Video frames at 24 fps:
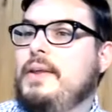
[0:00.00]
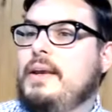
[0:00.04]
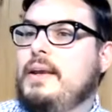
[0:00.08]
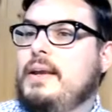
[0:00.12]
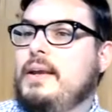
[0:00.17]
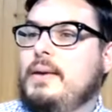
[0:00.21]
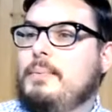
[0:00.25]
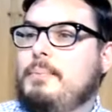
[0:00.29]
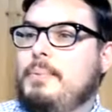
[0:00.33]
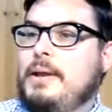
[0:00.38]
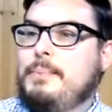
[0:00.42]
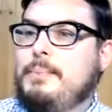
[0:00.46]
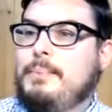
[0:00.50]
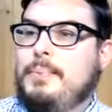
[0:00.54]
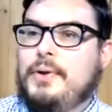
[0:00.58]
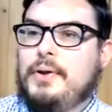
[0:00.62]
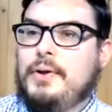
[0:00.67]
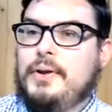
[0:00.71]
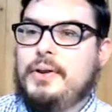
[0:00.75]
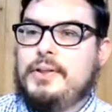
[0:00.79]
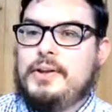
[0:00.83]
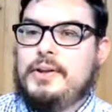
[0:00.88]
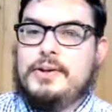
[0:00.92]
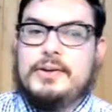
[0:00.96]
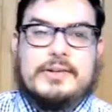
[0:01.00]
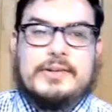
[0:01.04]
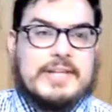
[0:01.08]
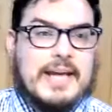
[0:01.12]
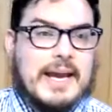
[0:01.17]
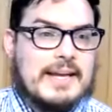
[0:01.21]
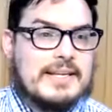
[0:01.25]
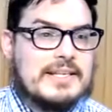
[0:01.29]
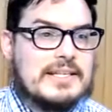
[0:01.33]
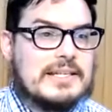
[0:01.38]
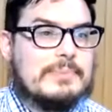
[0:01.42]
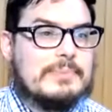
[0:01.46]
the people in the New
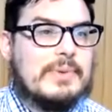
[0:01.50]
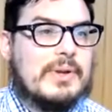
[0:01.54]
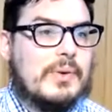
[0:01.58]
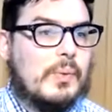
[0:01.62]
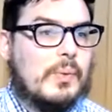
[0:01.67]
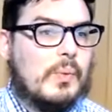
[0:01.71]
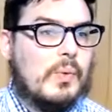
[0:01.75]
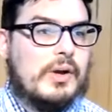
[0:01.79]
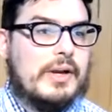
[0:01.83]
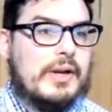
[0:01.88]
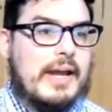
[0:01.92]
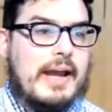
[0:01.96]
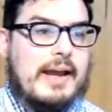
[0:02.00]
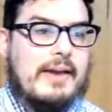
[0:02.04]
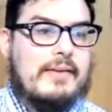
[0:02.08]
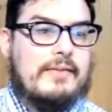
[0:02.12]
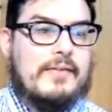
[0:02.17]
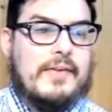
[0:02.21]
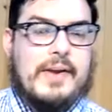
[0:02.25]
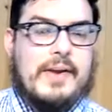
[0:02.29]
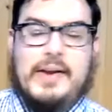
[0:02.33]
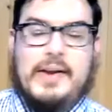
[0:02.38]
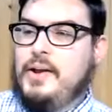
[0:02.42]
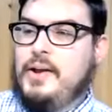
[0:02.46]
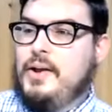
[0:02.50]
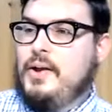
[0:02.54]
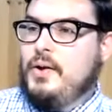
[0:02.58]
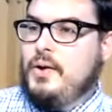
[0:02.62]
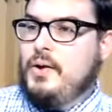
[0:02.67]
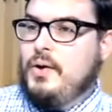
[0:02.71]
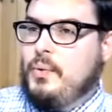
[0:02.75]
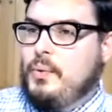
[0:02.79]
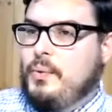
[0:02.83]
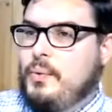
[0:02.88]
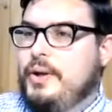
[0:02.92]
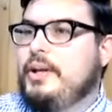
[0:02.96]
Testament would have
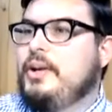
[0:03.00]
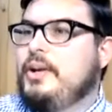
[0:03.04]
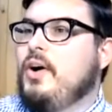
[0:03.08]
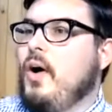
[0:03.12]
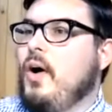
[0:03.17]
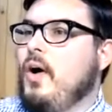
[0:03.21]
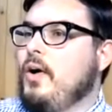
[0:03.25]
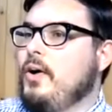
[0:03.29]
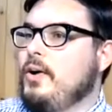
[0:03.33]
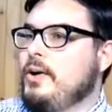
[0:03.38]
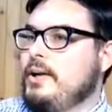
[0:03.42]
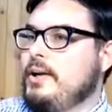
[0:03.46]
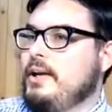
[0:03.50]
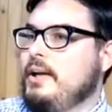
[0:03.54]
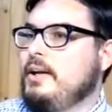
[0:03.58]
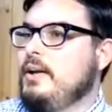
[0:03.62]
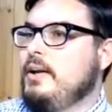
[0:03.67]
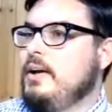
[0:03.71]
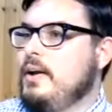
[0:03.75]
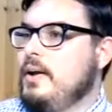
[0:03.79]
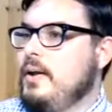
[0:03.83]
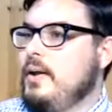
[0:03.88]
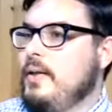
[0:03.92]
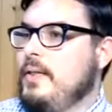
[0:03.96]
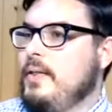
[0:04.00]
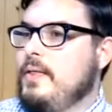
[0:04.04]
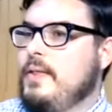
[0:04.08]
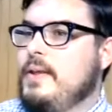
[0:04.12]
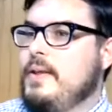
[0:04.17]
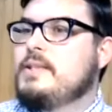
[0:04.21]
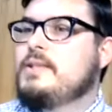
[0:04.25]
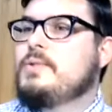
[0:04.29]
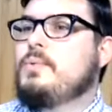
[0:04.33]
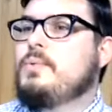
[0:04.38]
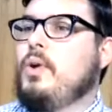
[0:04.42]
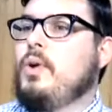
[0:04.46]
regarded
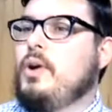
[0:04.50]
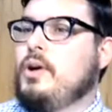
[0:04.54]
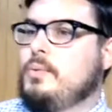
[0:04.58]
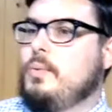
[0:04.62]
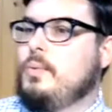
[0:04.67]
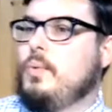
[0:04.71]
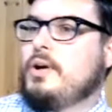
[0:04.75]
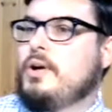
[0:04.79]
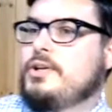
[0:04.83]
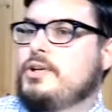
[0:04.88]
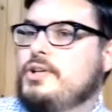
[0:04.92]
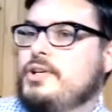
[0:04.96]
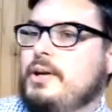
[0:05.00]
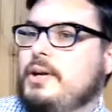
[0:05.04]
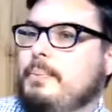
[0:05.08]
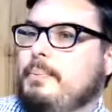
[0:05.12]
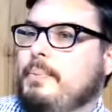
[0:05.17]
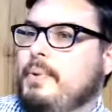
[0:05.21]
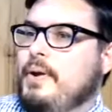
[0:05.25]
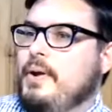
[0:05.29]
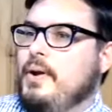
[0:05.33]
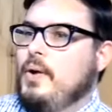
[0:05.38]
this word worship,